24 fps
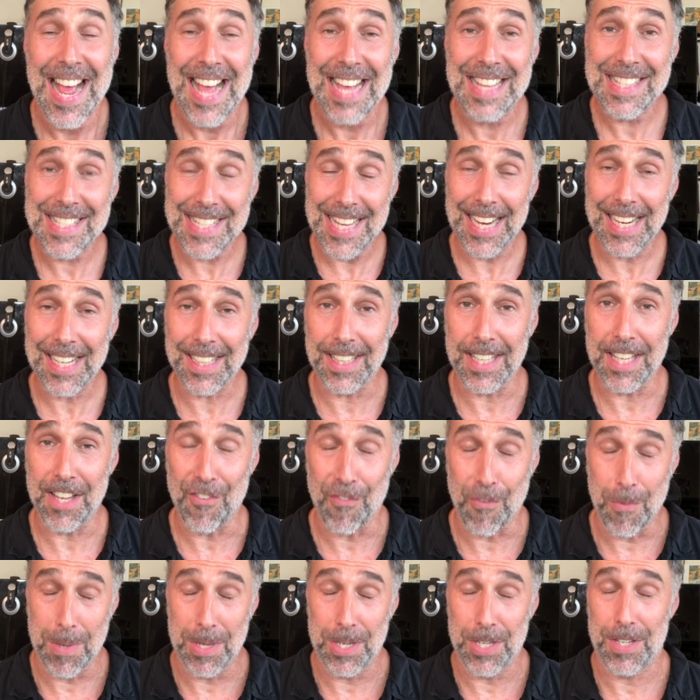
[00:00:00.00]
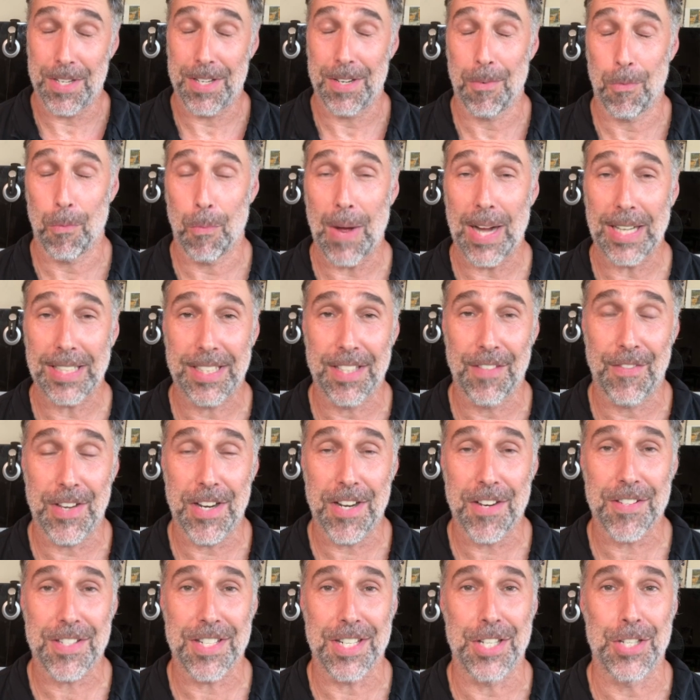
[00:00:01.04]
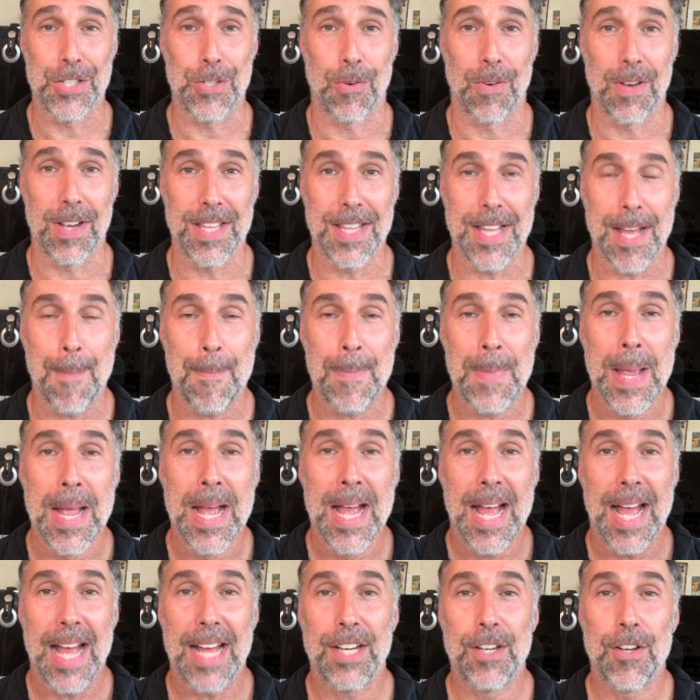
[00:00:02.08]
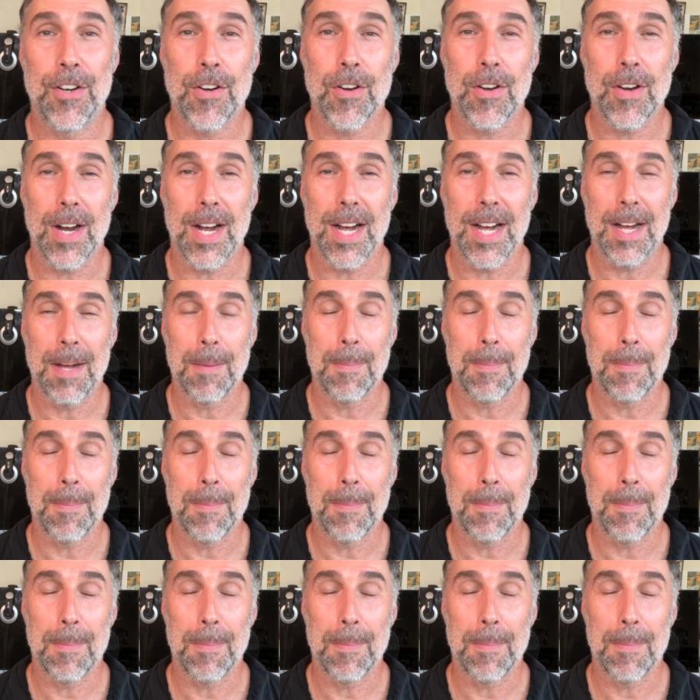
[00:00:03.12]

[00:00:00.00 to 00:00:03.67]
And secondly, if you've been watching the videos and enjoying them and you're,